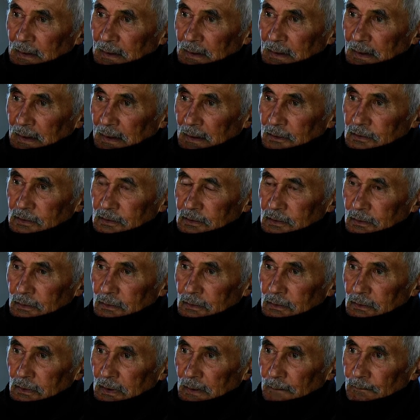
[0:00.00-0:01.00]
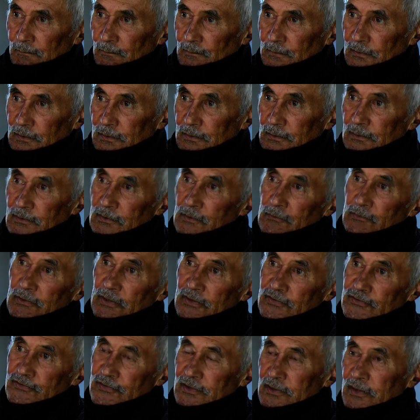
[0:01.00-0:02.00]
out to the
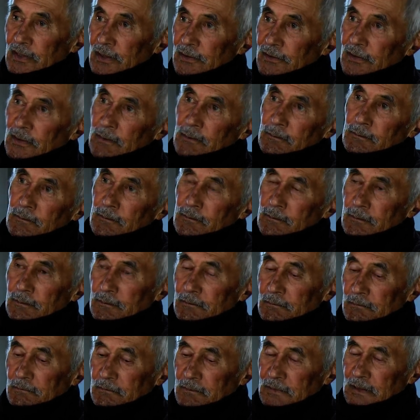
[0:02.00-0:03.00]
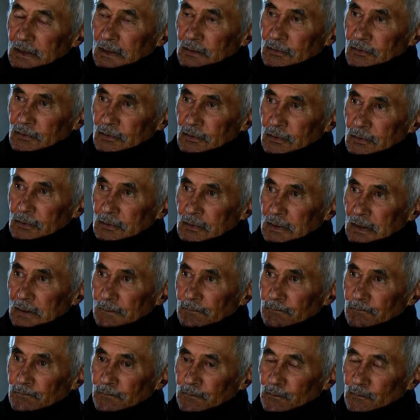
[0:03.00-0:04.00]
Red Sea, and then down to
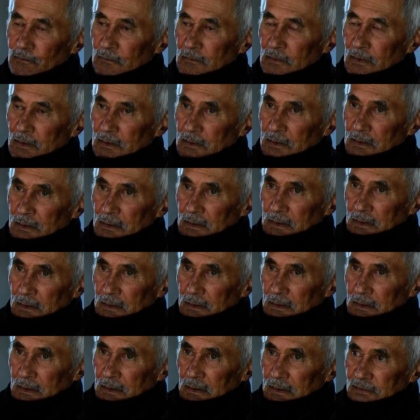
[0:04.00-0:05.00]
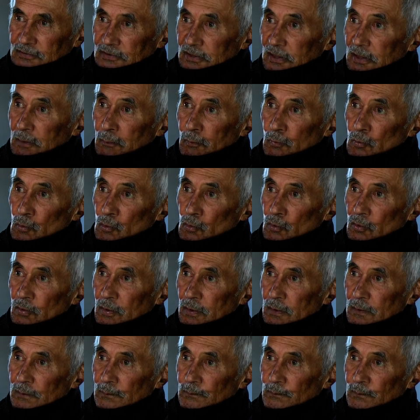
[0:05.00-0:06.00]
Singapore.
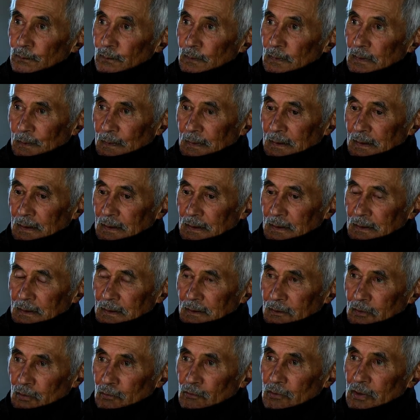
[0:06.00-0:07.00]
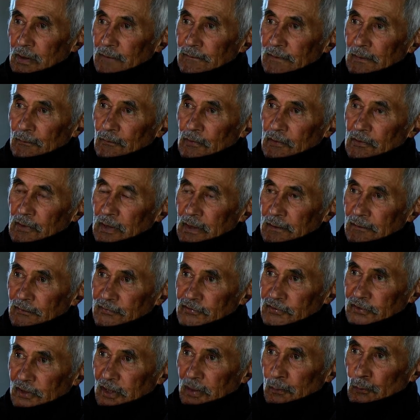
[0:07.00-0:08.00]
We arrived at
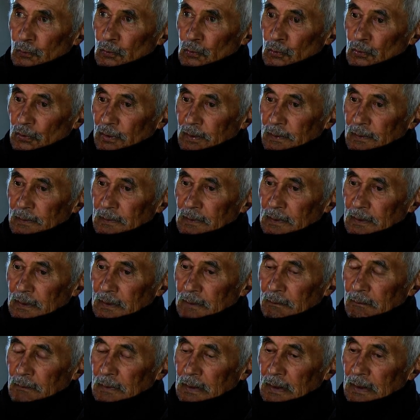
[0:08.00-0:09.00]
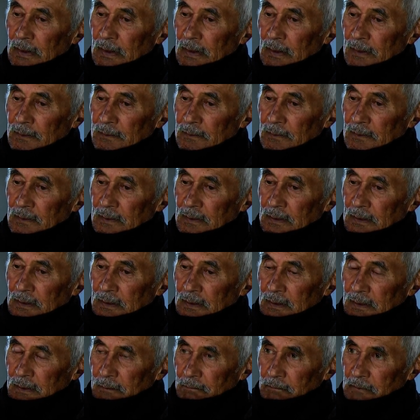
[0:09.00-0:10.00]
Singapore, and
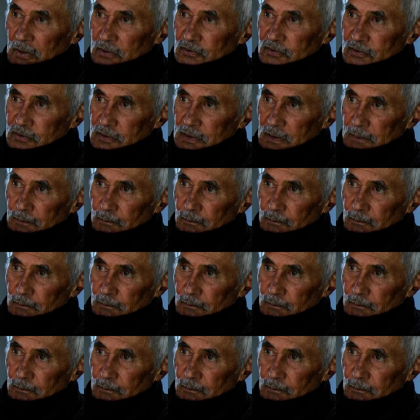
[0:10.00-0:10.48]
most of